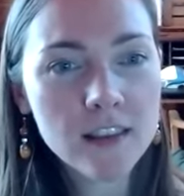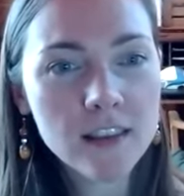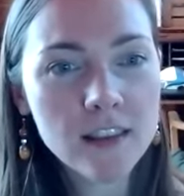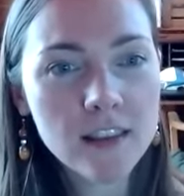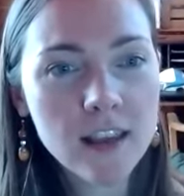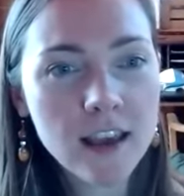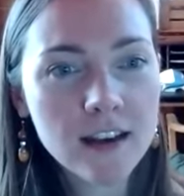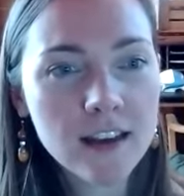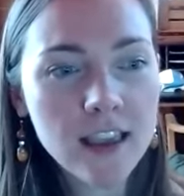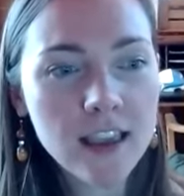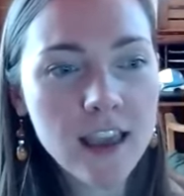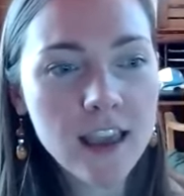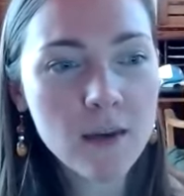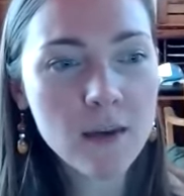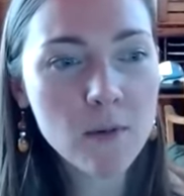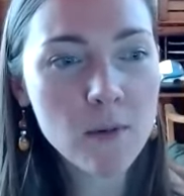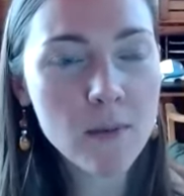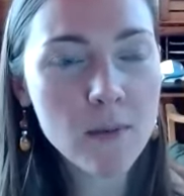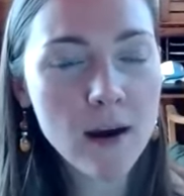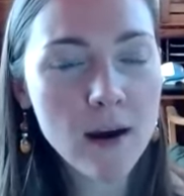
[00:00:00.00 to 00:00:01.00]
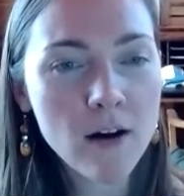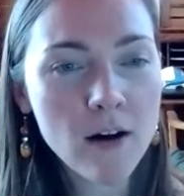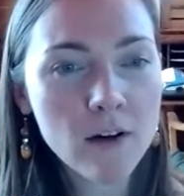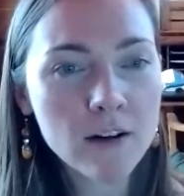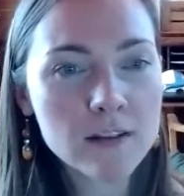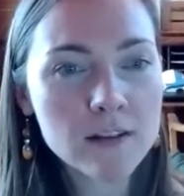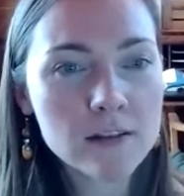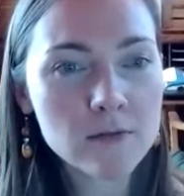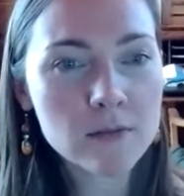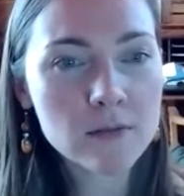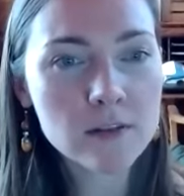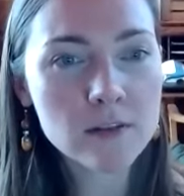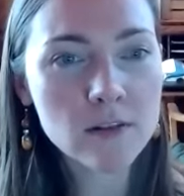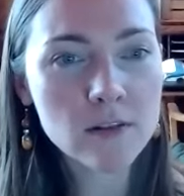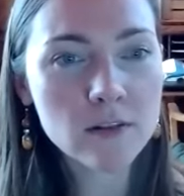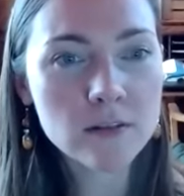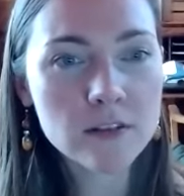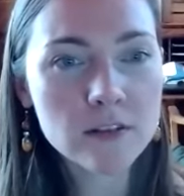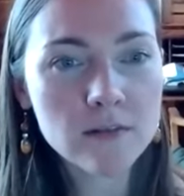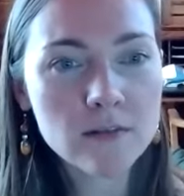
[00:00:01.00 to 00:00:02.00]
that came about as a
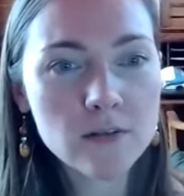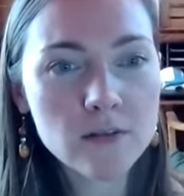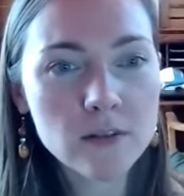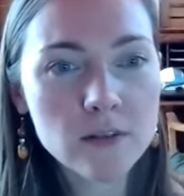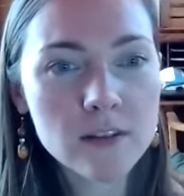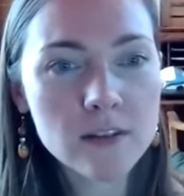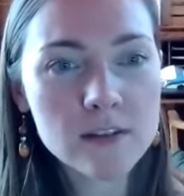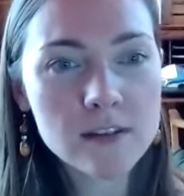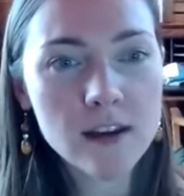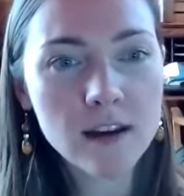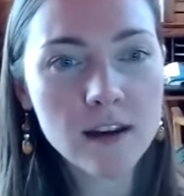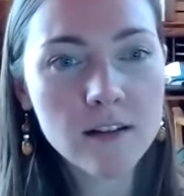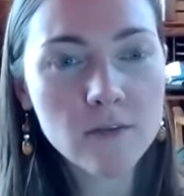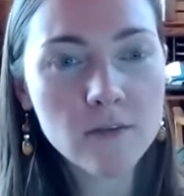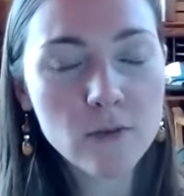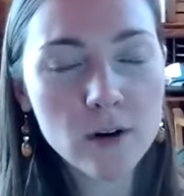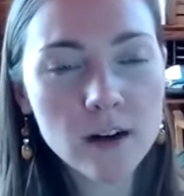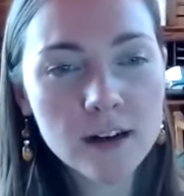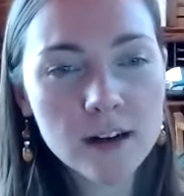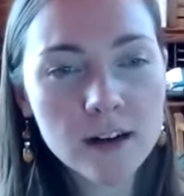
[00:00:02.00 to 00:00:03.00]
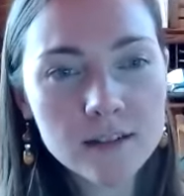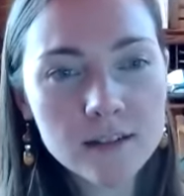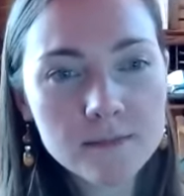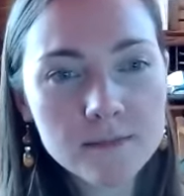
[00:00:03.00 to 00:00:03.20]
result of doing this kind of work?